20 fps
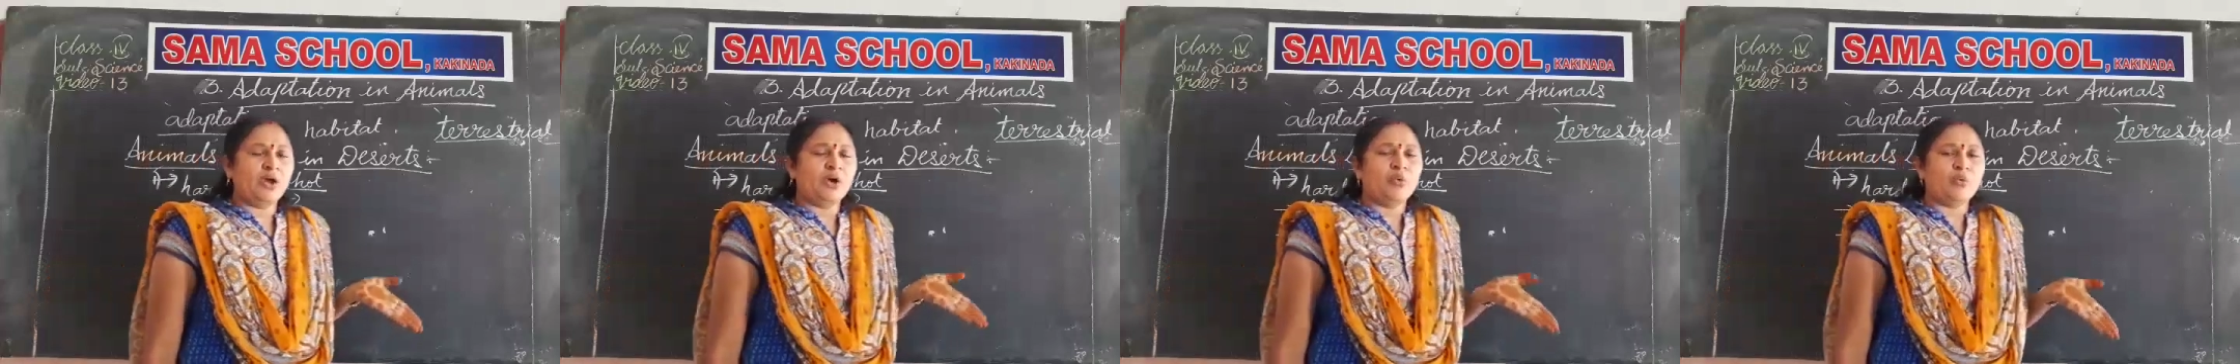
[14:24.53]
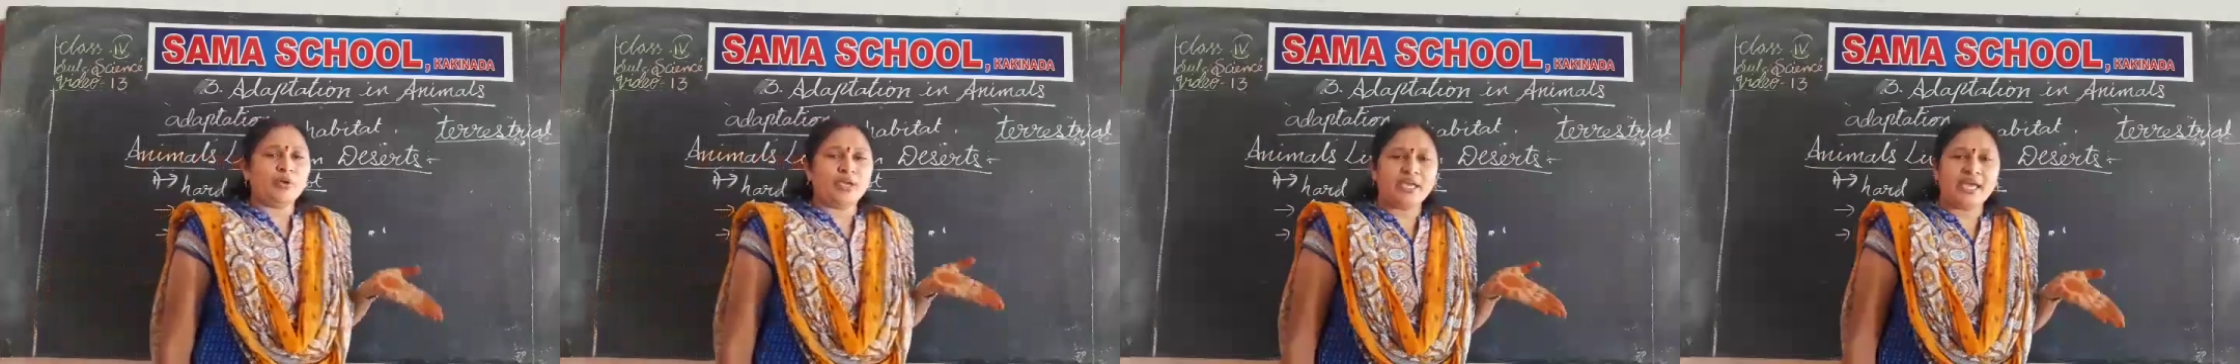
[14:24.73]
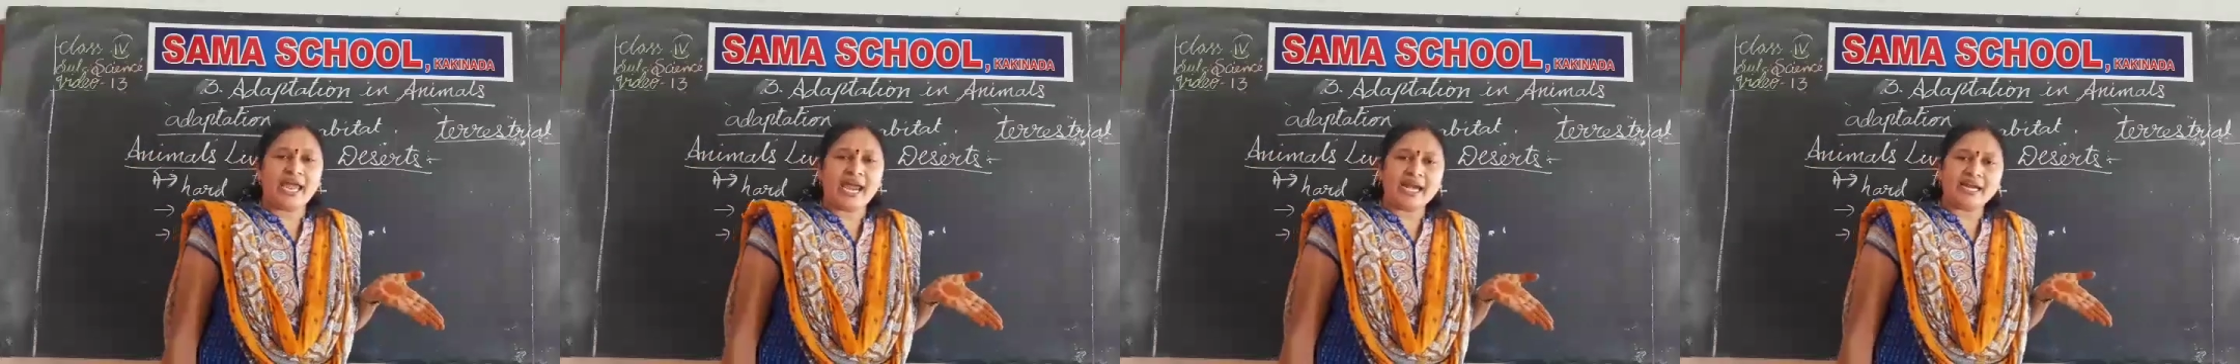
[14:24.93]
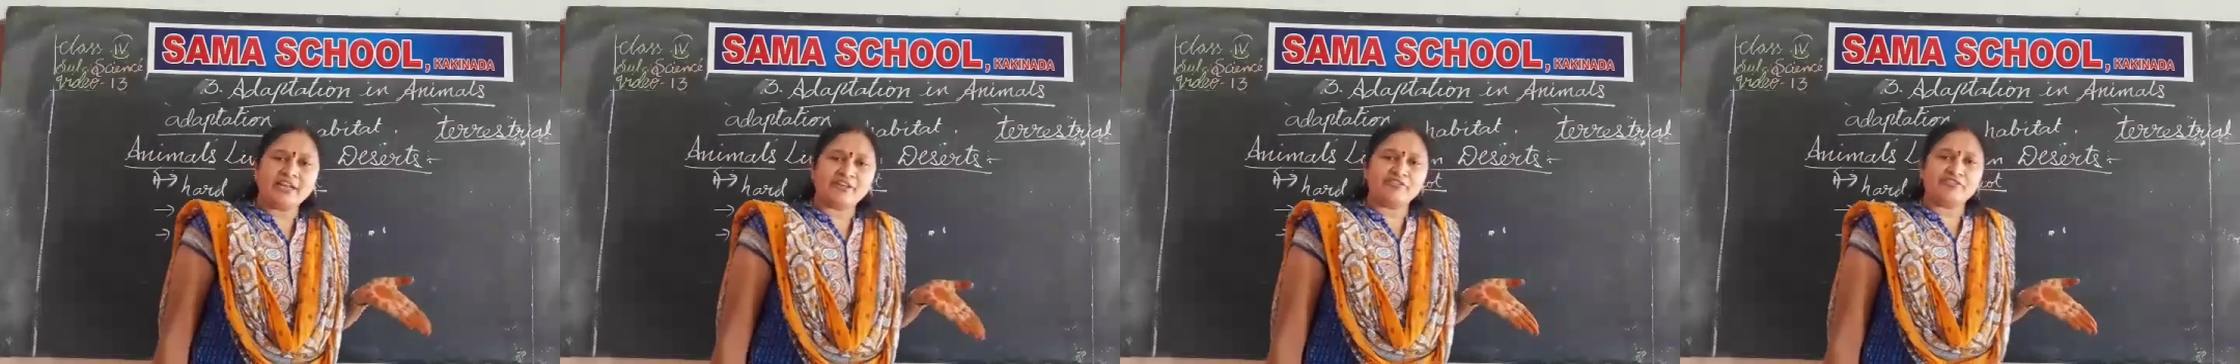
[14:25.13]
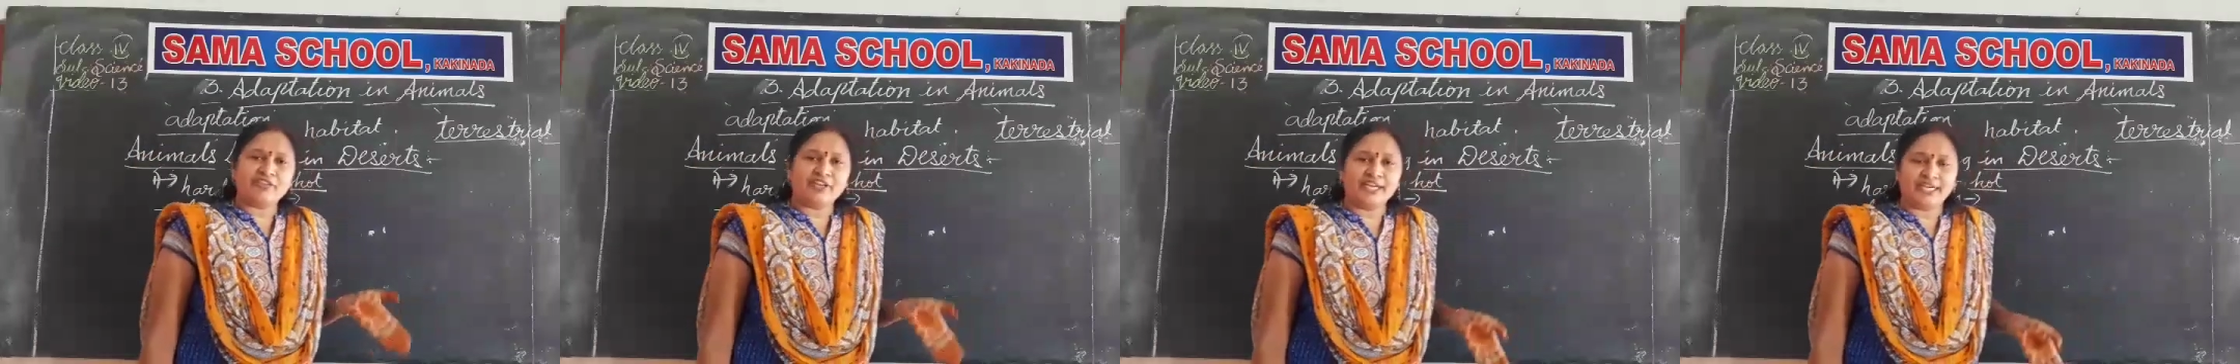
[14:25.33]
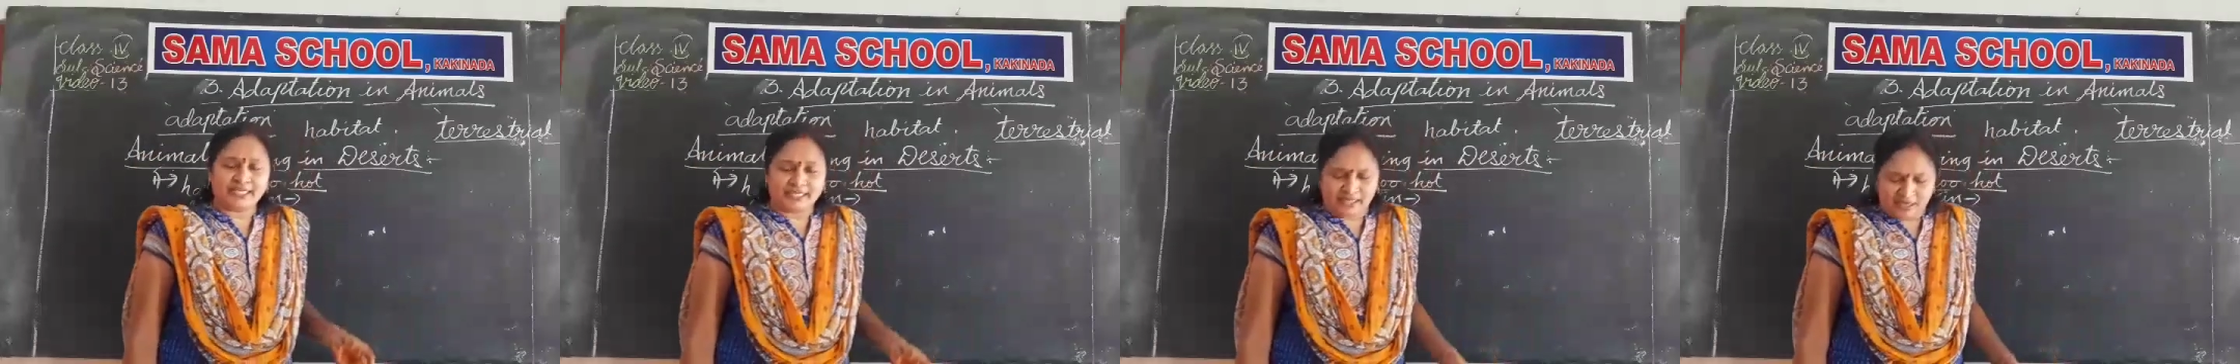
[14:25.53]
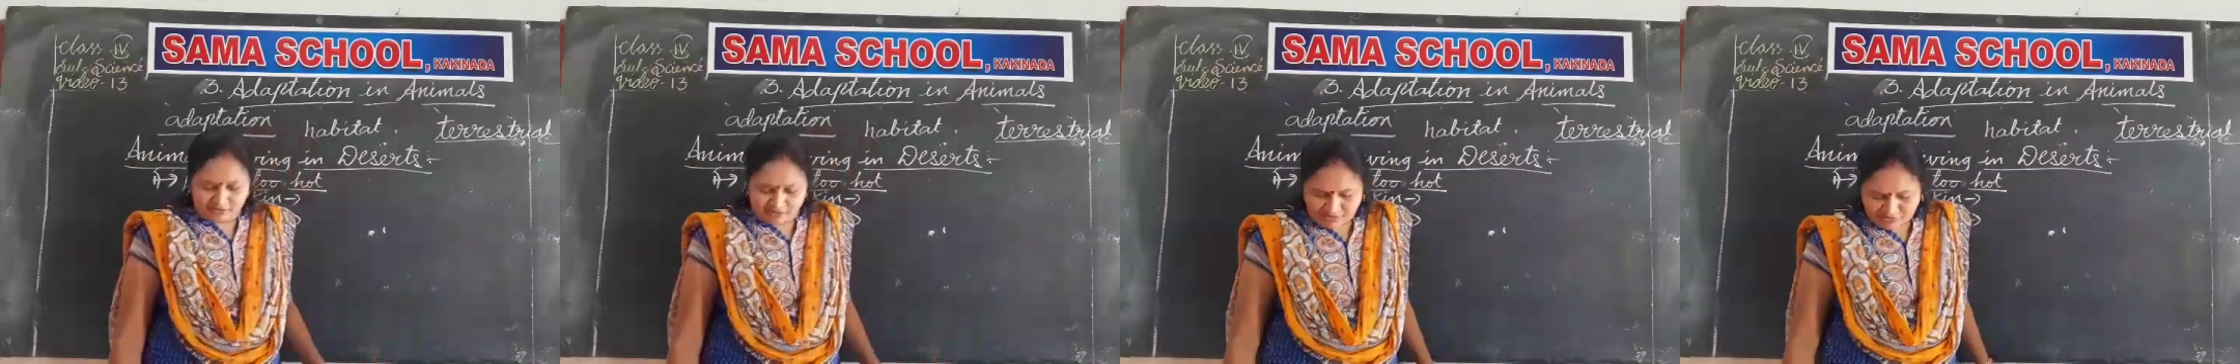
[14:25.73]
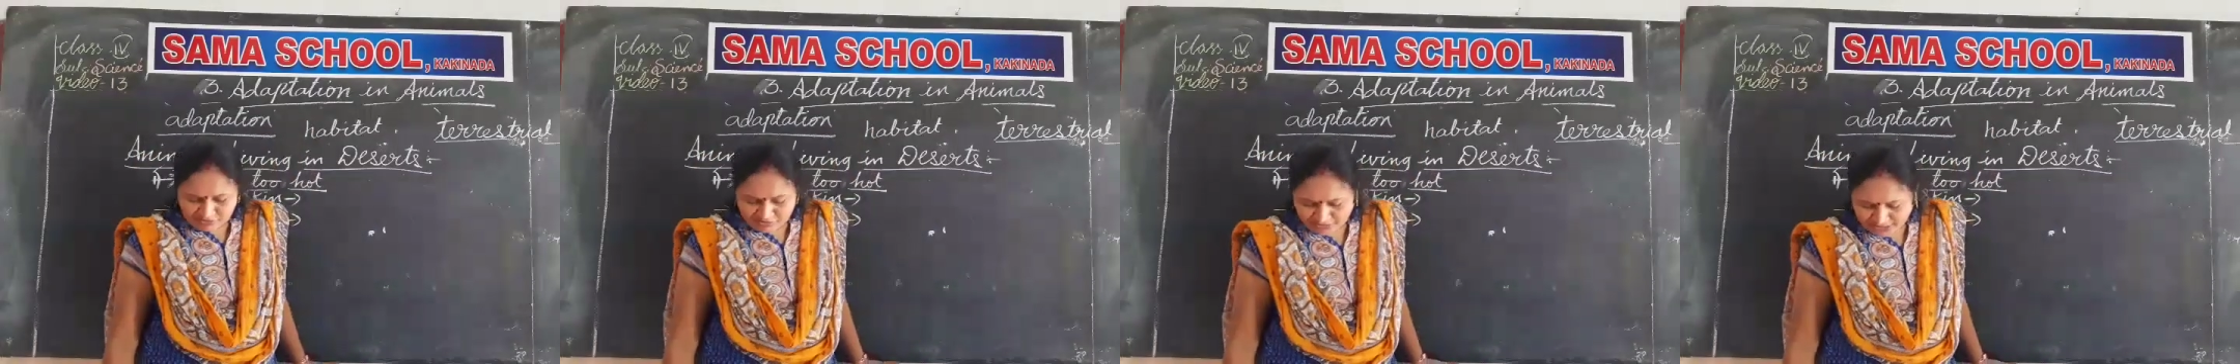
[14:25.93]
we had a feet.
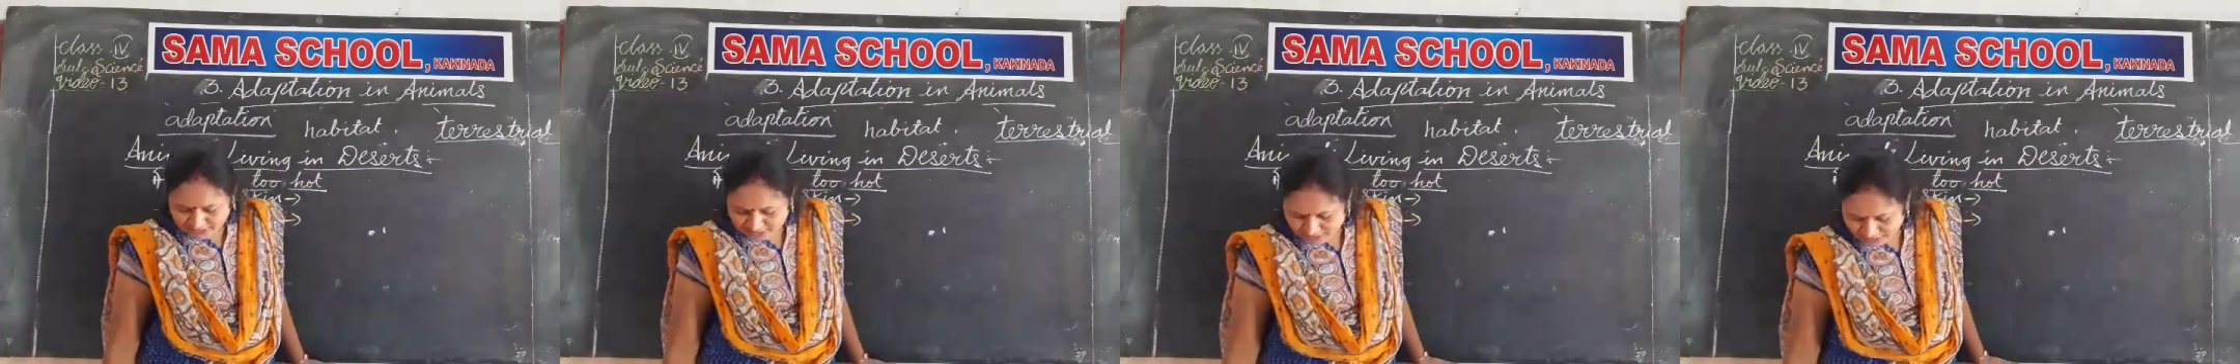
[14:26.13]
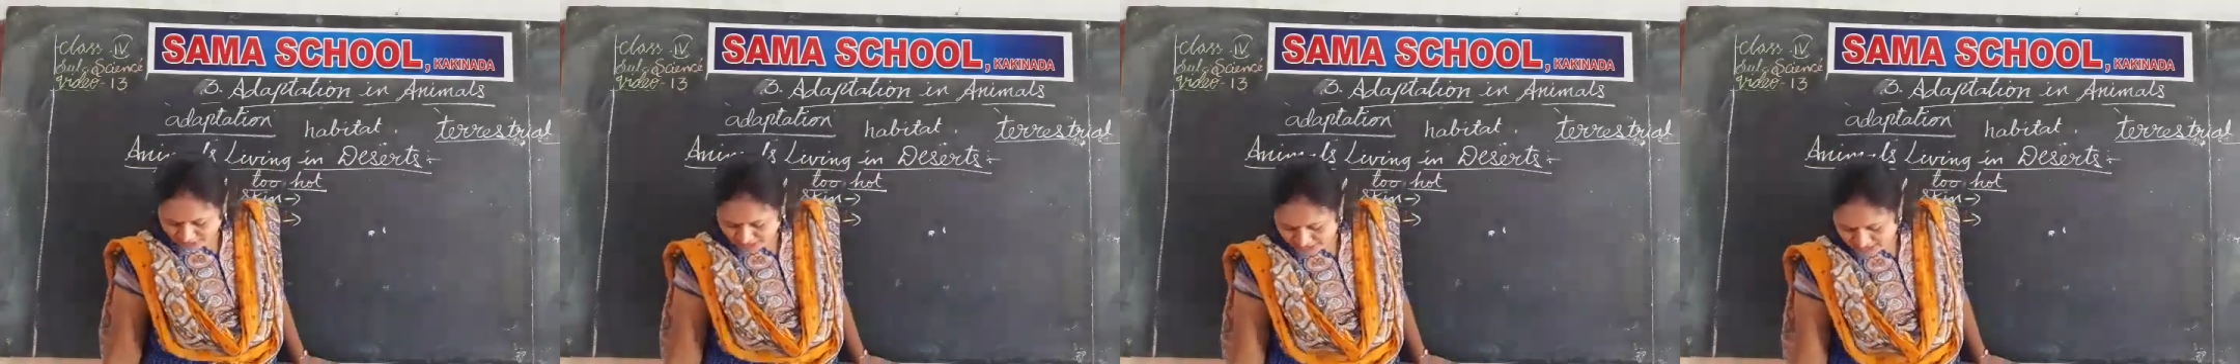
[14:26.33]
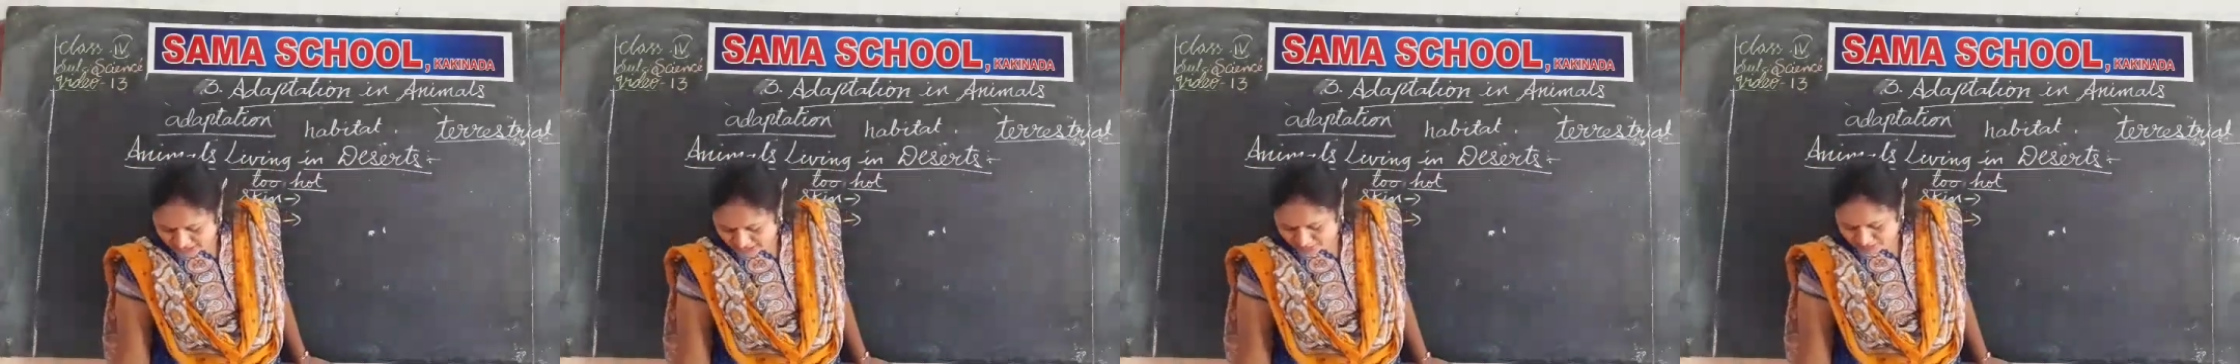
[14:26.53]
Our feet has,